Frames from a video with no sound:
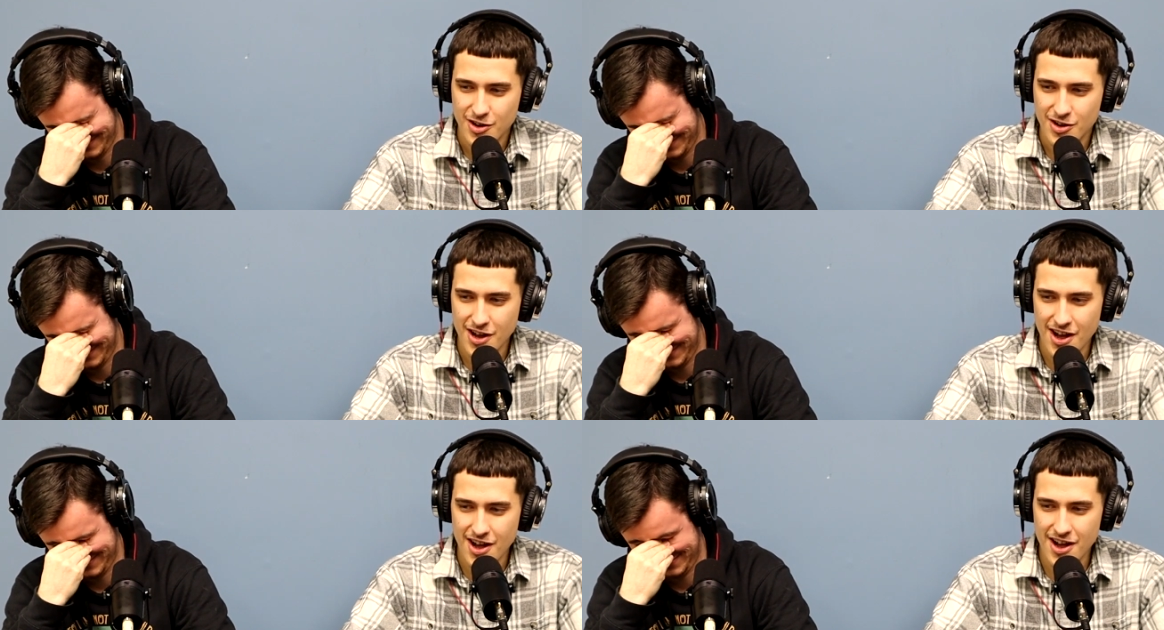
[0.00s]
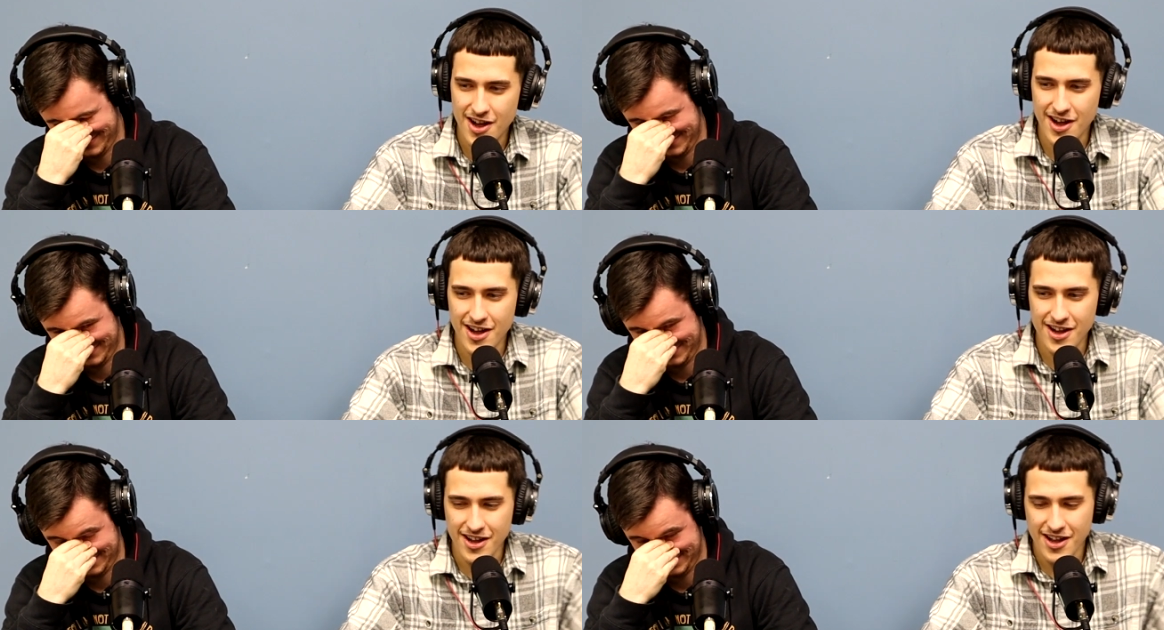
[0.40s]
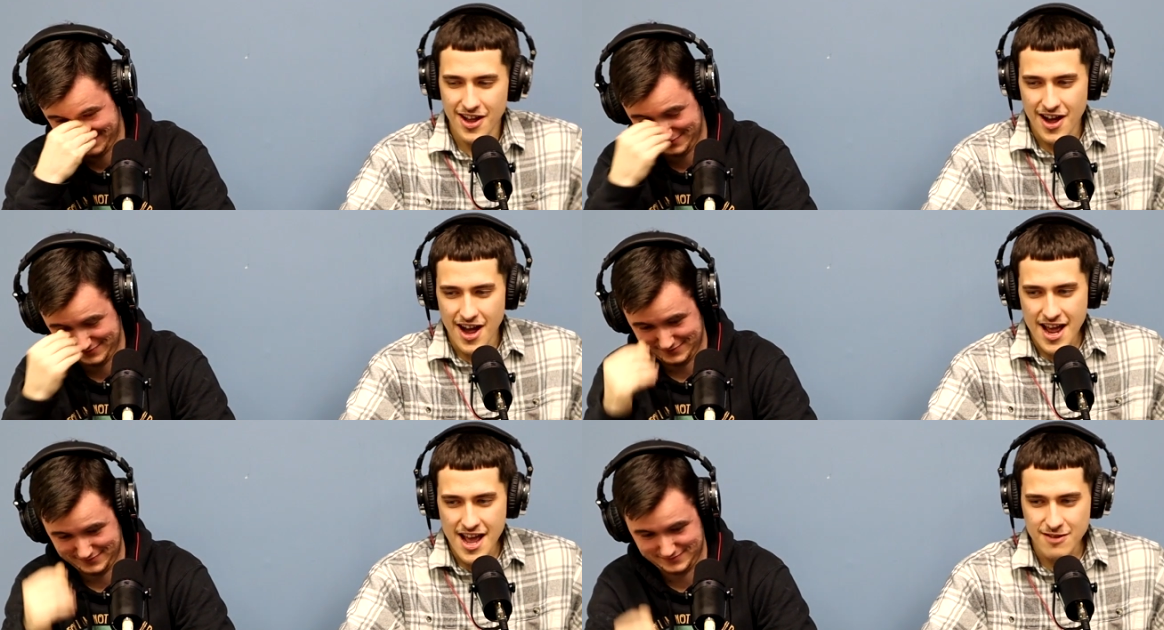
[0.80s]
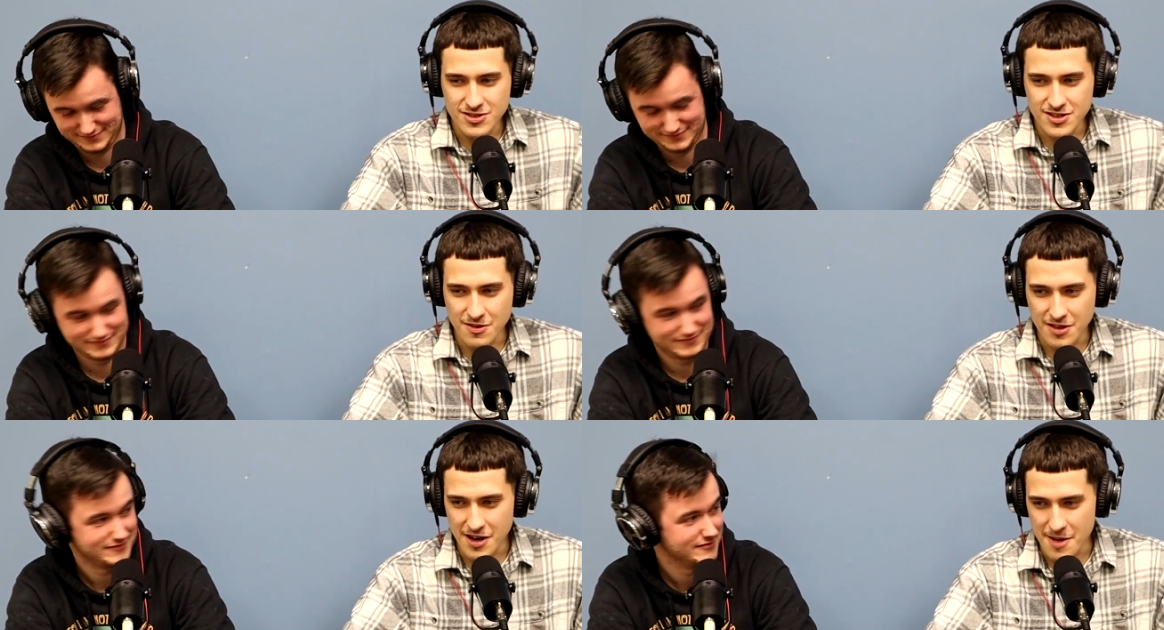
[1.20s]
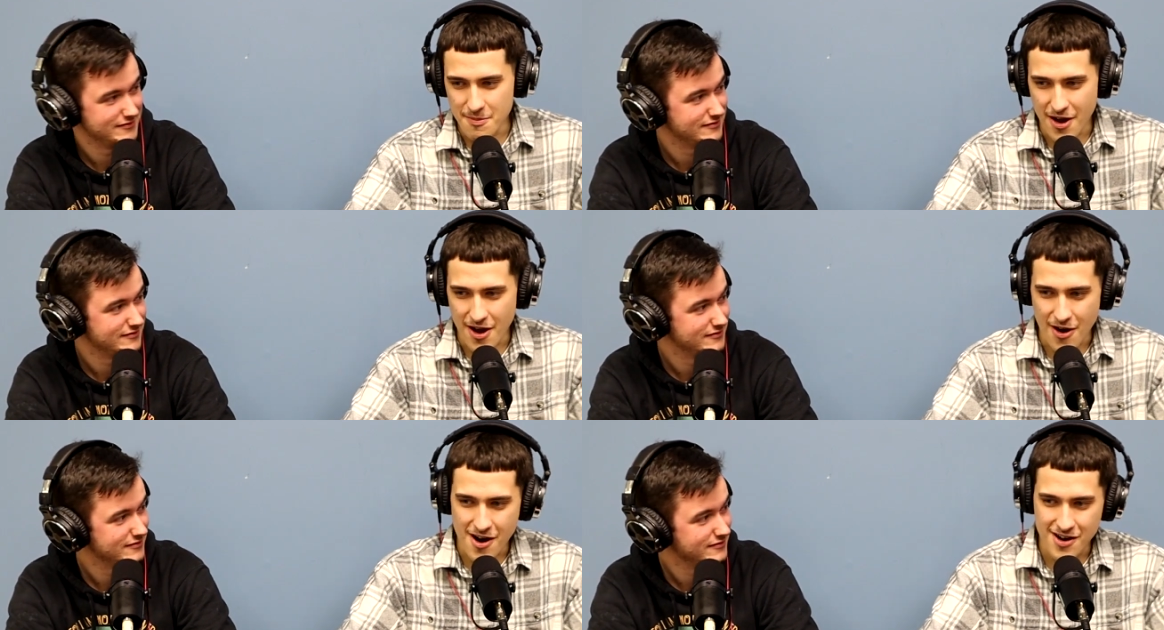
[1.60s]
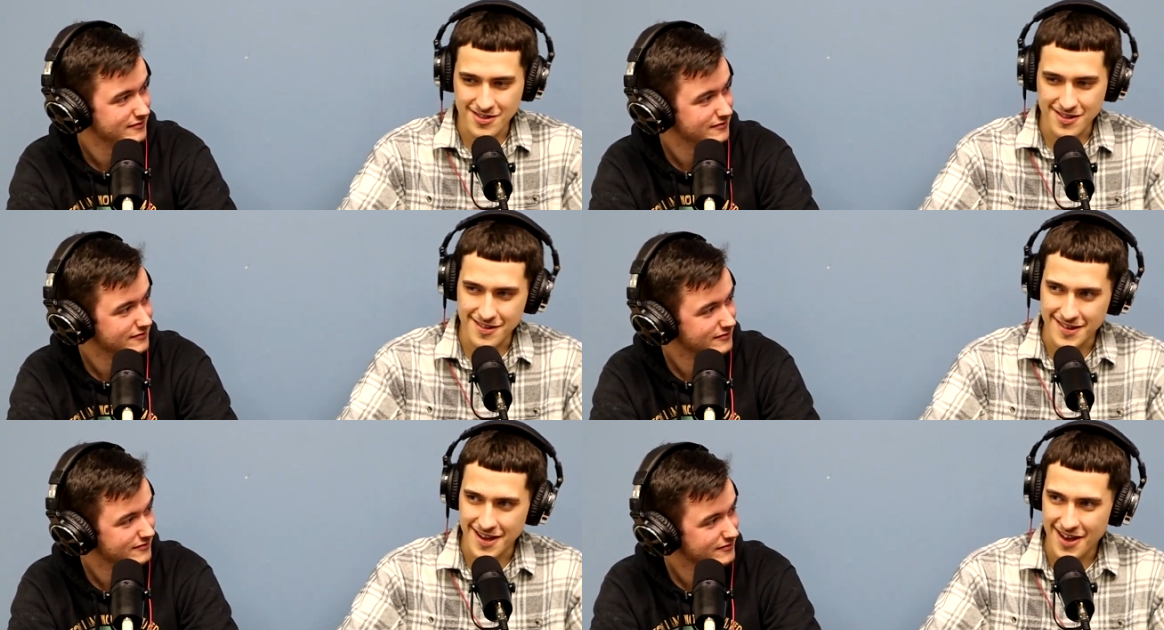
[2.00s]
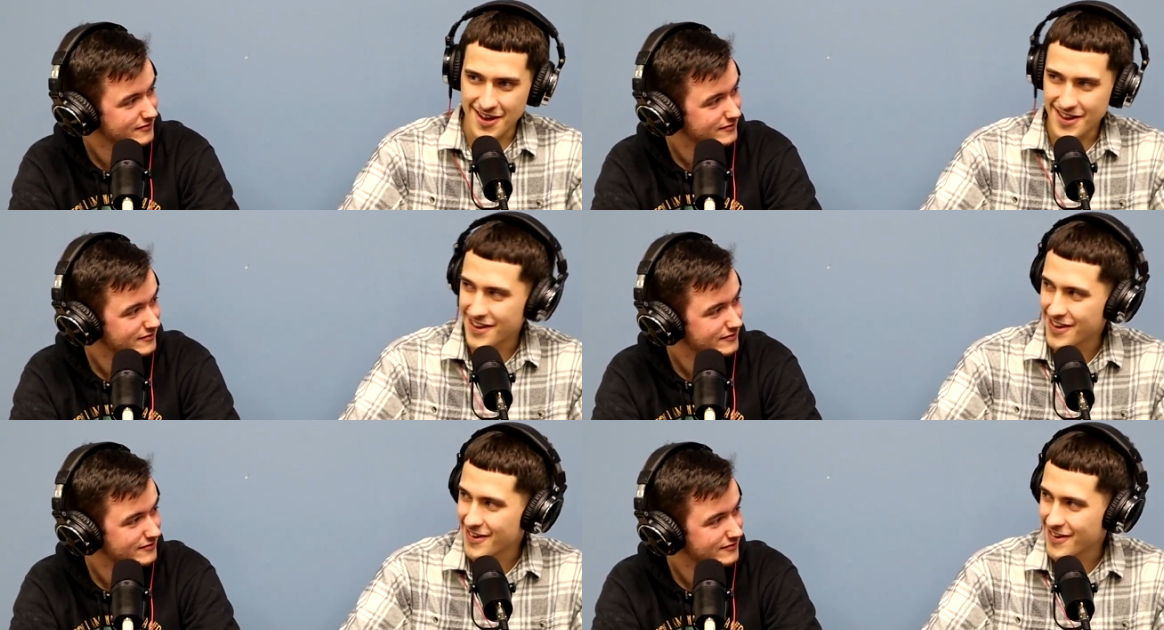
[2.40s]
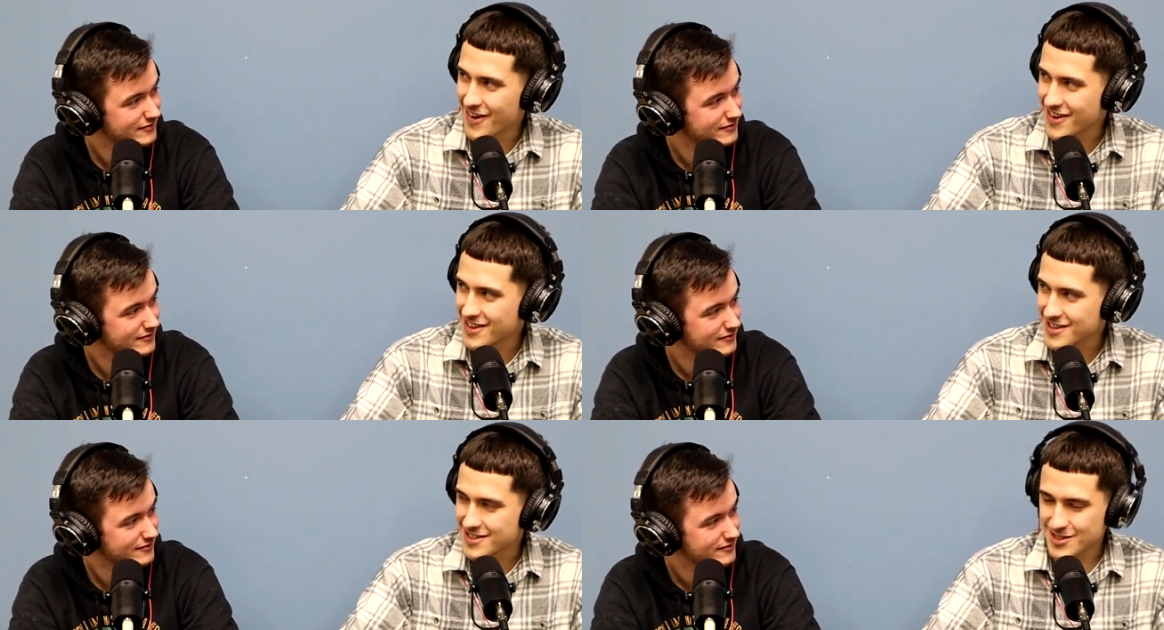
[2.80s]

Speaker 1: uh, I have something in my heart to tell you, or this